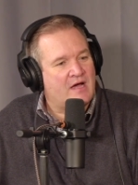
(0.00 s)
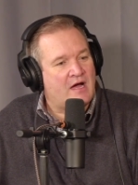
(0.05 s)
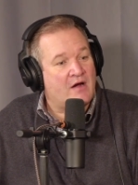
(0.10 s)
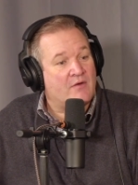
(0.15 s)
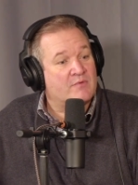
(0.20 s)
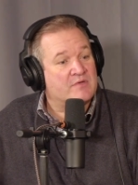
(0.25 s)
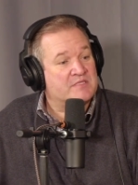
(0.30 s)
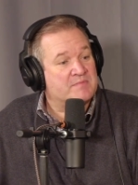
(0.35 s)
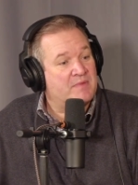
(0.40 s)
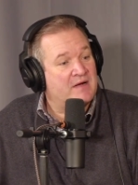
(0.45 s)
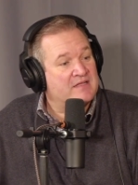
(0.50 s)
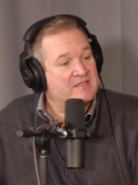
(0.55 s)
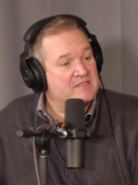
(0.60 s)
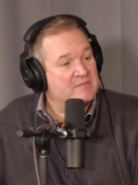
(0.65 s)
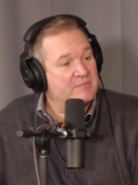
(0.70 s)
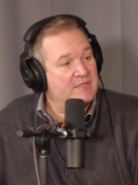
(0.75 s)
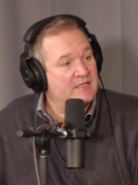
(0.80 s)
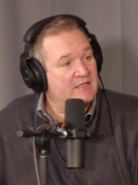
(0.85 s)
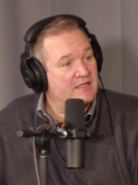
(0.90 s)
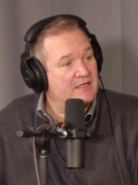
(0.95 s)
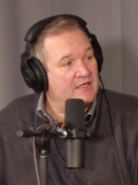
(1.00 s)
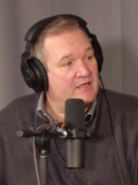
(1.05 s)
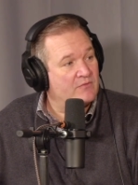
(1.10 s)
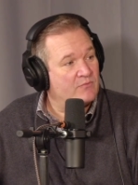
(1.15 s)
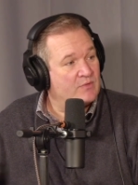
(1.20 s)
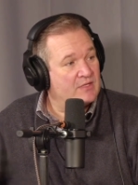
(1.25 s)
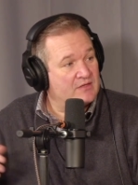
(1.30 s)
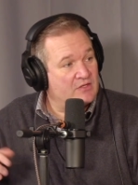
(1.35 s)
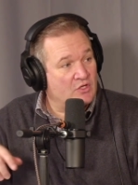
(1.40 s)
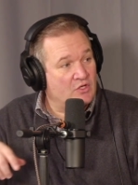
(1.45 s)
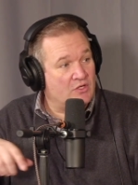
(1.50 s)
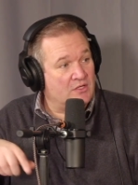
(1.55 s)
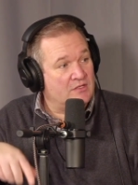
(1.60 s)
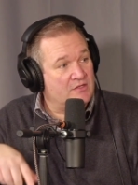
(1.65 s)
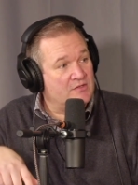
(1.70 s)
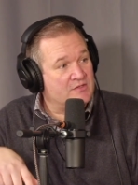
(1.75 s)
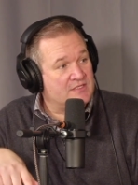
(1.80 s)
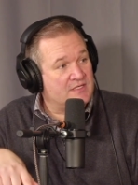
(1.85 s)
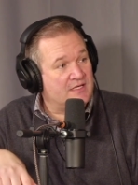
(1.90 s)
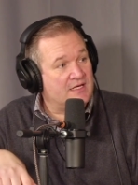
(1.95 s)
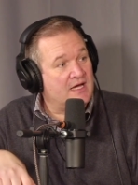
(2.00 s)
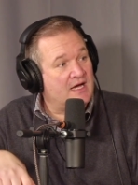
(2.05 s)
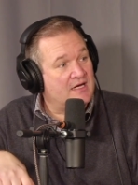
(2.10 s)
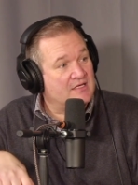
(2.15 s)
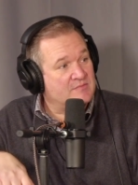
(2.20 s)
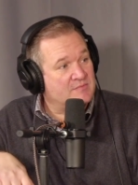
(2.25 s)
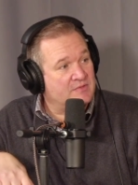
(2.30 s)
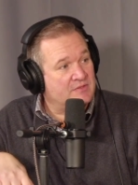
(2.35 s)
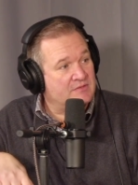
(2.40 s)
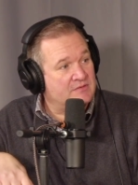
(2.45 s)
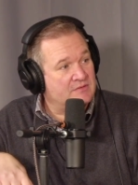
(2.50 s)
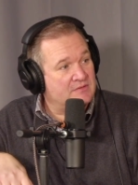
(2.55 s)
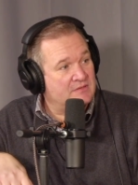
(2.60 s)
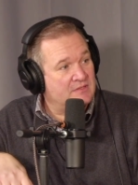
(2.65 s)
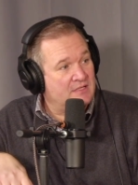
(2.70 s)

our responsibility with the good news of the gospel